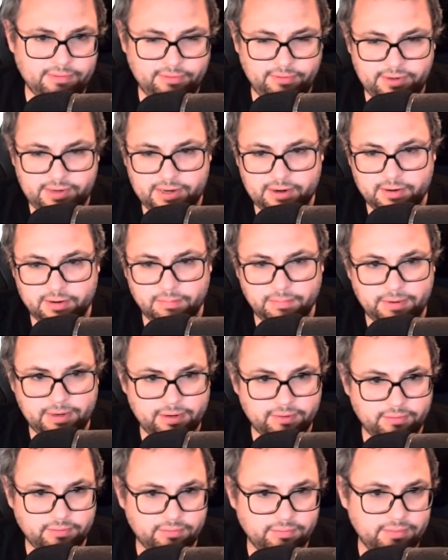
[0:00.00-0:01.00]
is here
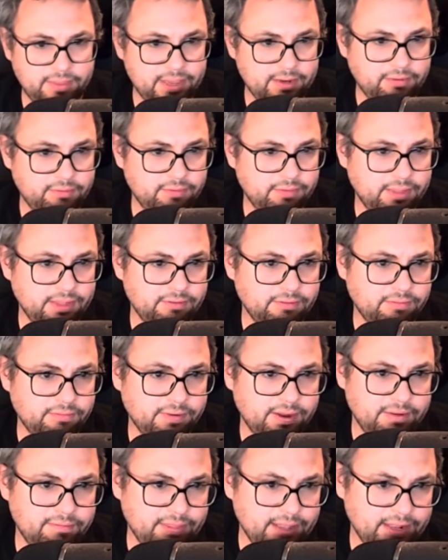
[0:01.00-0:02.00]
because of that. So that's a
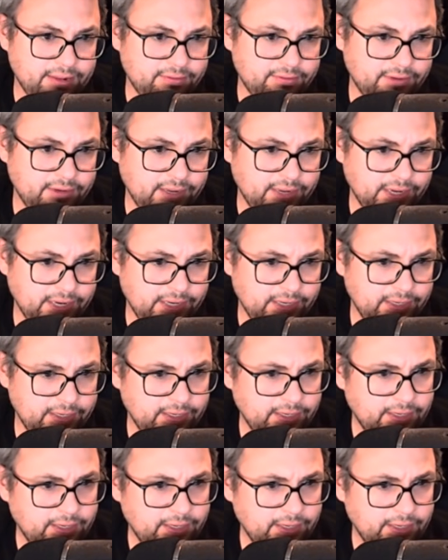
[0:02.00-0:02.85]
5. That's a 9.